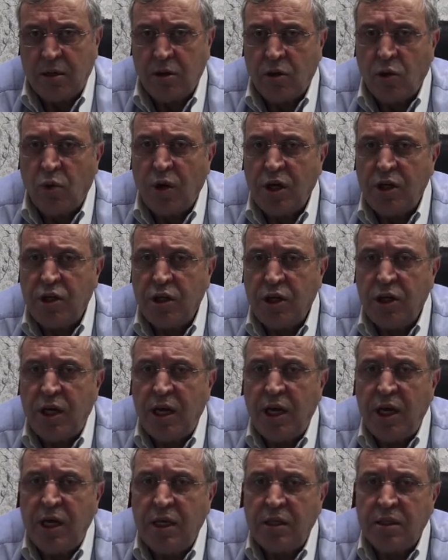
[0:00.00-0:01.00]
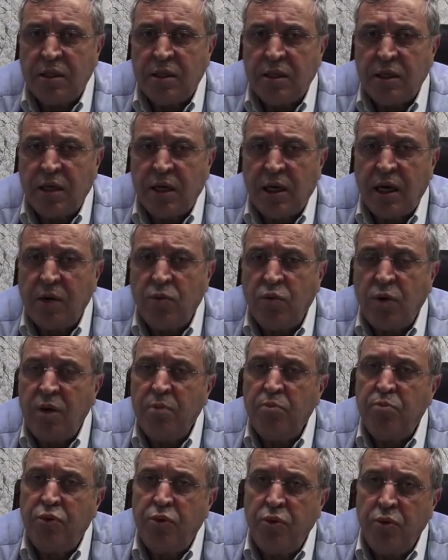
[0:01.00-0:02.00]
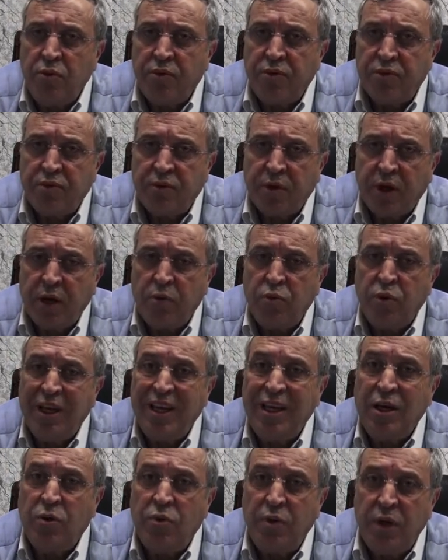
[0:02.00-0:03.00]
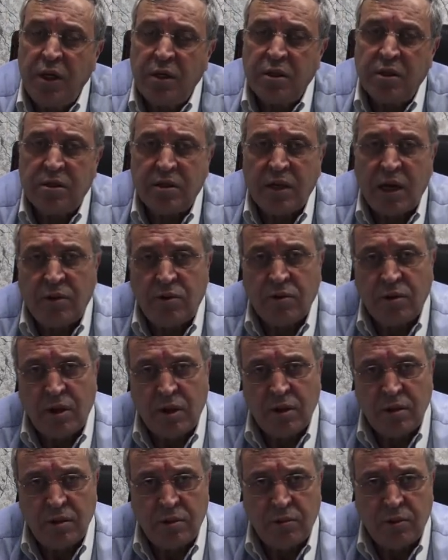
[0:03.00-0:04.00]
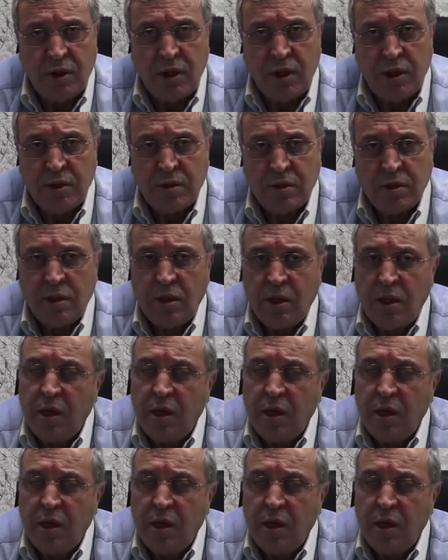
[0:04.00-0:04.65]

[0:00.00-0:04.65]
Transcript: The question is, can we improve? Can we increase the cytokines release?